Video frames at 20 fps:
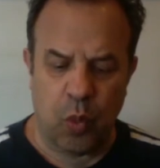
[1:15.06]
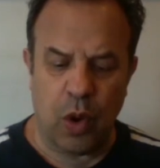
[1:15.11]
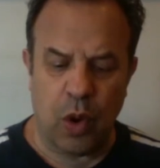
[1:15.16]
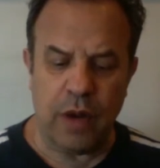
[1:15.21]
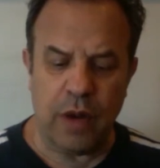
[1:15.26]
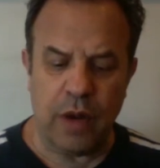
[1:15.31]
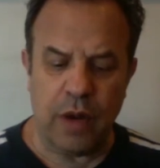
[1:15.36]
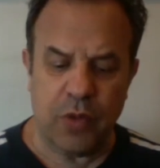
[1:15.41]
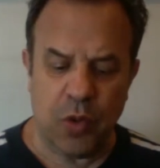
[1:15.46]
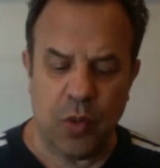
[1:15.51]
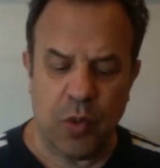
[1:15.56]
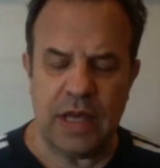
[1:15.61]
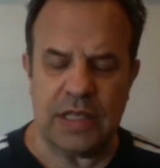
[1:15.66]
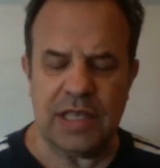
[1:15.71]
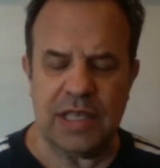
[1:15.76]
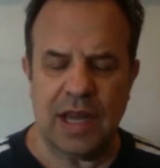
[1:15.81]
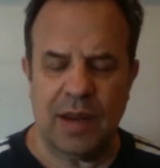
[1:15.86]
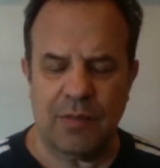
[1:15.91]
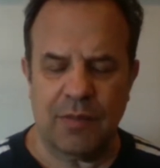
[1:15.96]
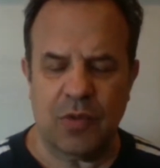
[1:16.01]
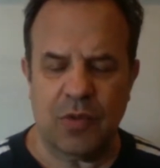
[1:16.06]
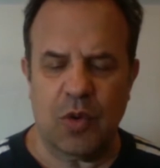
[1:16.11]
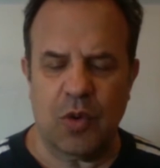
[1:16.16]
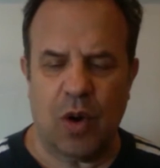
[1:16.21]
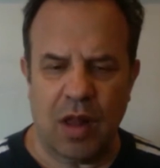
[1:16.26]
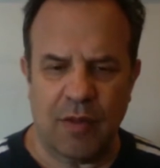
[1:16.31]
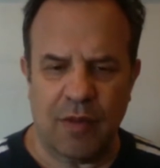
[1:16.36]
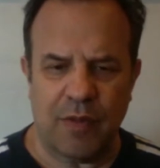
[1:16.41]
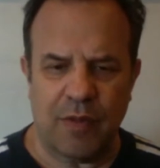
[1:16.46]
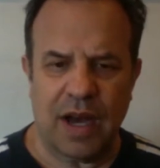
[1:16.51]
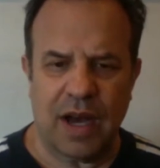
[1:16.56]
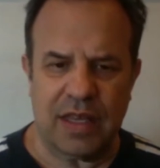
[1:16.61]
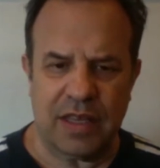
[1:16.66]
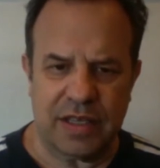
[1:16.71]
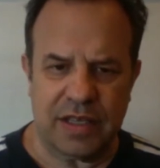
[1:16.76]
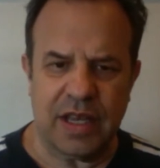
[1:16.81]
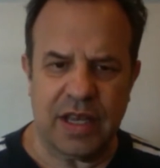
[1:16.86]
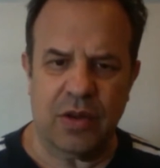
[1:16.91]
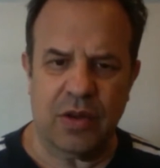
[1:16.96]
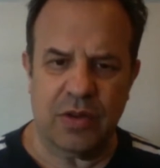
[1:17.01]
of the ways that I'm qualified to
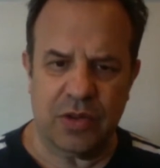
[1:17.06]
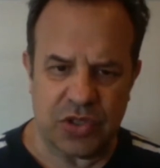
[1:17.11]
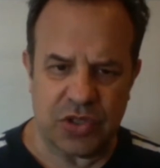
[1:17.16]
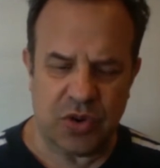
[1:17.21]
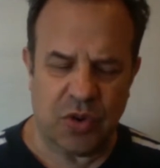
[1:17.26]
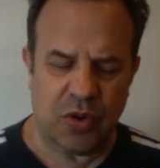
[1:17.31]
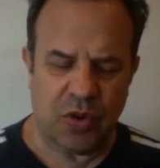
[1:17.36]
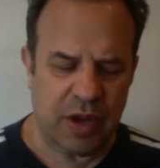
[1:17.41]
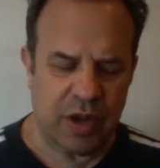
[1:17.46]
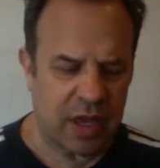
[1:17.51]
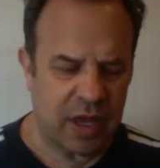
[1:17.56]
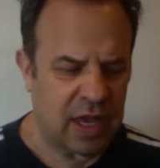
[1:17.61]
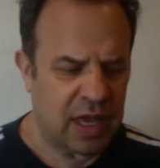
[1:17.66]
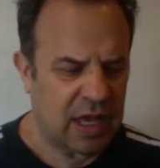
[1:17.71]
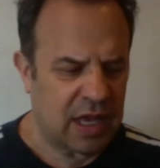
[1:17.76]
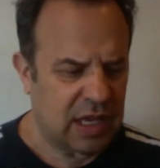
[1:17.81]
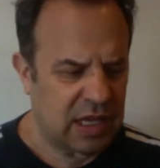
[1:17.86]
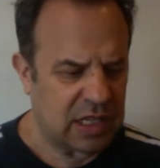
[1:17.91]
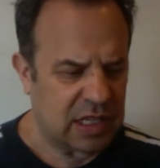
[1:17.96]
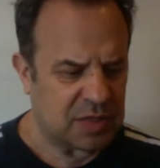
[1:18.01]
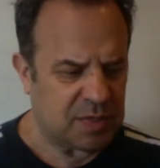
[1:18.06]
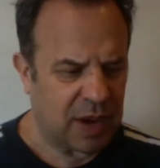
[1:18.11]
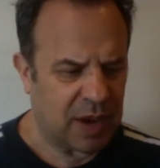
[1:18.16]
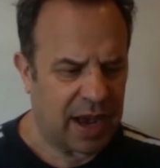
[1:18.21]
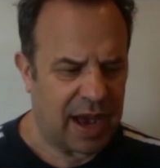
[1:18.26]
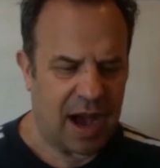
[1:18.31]
tell the story is by how